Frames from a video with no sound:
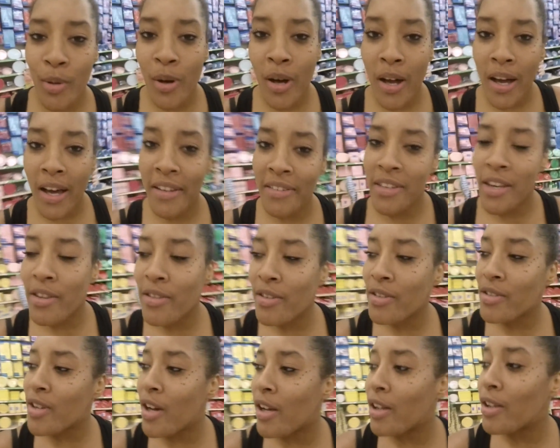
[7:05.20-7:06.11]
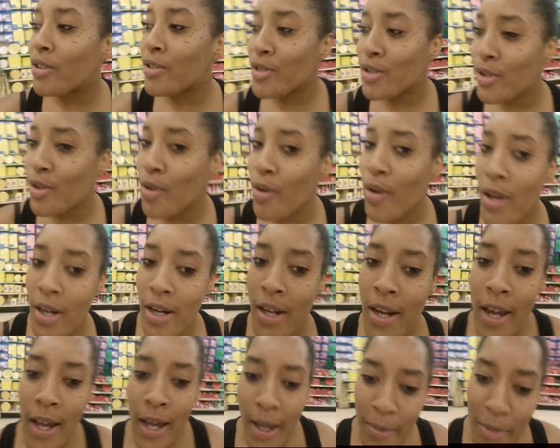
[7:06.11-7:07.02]
to another dollar
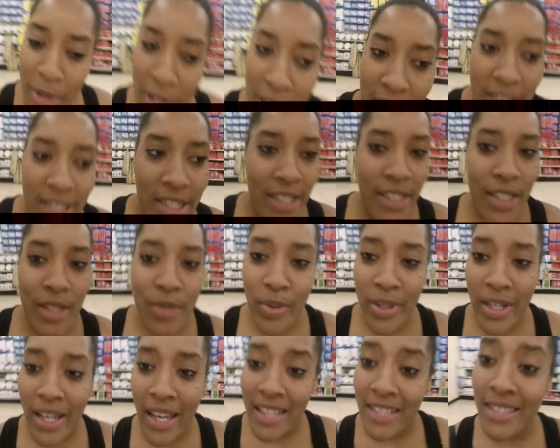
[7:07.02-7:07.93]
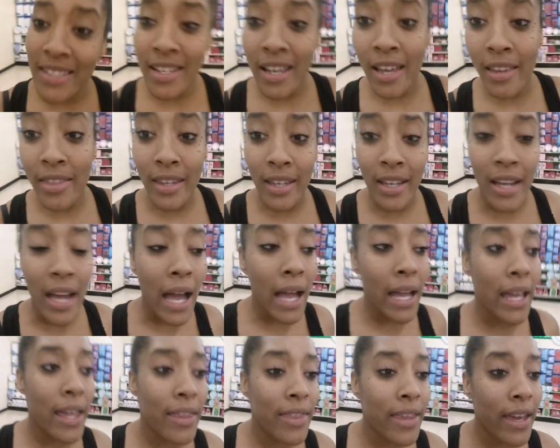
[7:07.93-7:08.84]
store because this one has
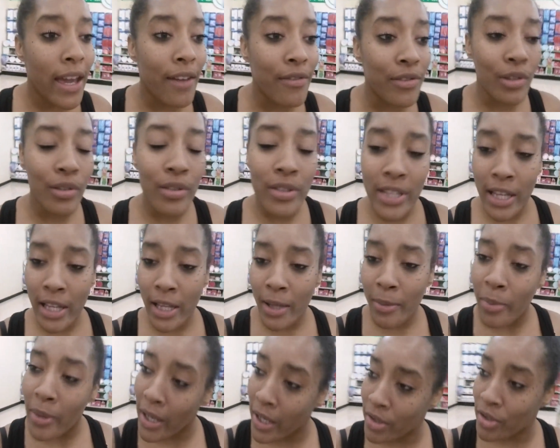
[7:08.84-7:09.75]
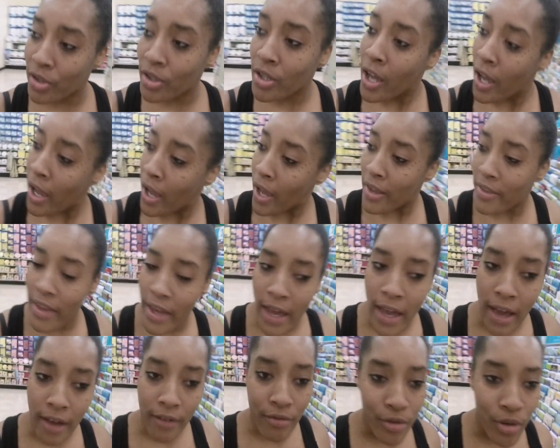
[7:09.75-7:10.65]
nothing. I They have no daily planner.
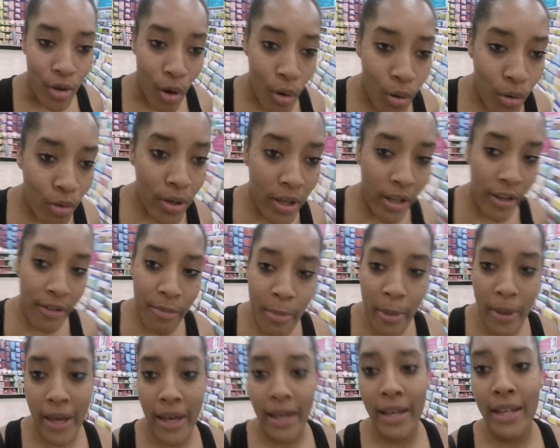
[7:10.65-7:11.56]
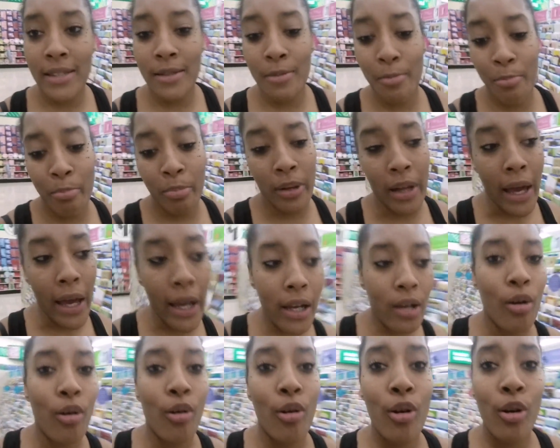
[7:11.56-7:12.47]
They have no gift bags,
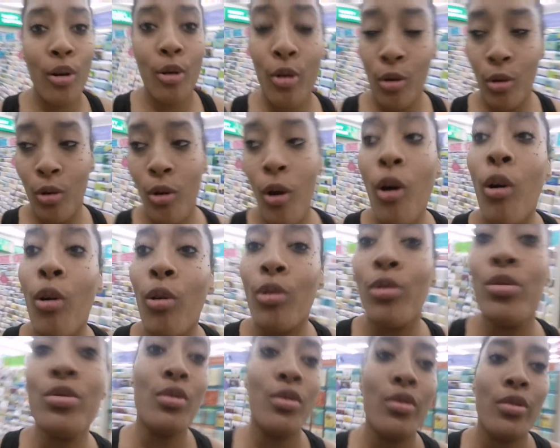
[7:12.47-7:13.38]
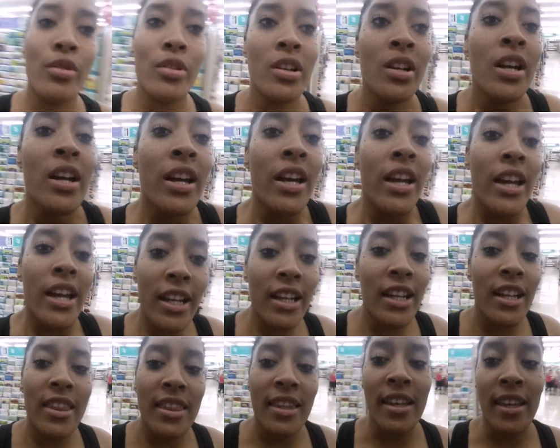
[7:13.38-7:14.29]
black or gold or
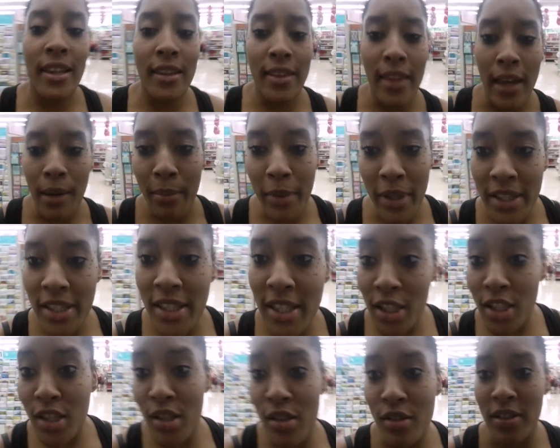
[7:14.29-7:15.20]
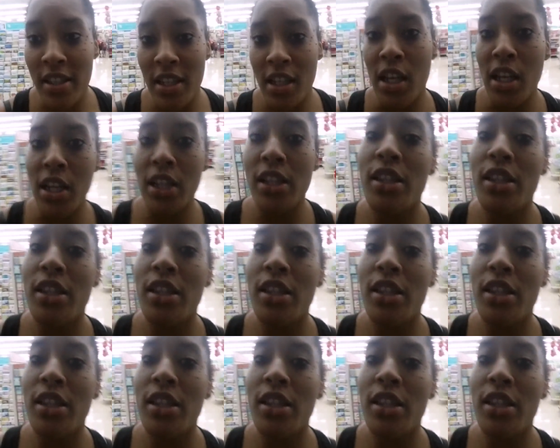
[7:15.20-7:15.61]
anything that my sister